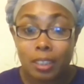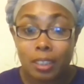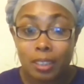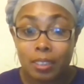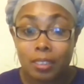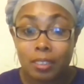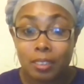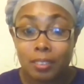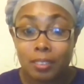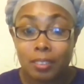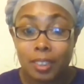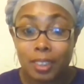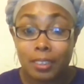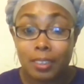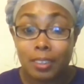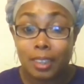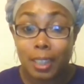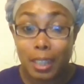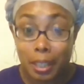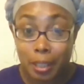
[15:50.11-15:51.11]
this
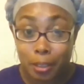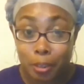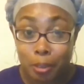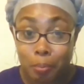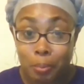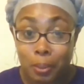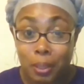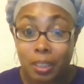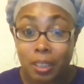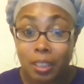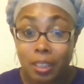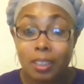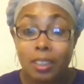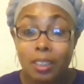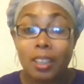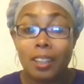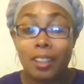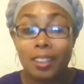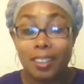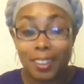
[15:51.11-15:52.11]
letter,
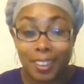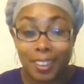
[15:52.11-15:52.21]
because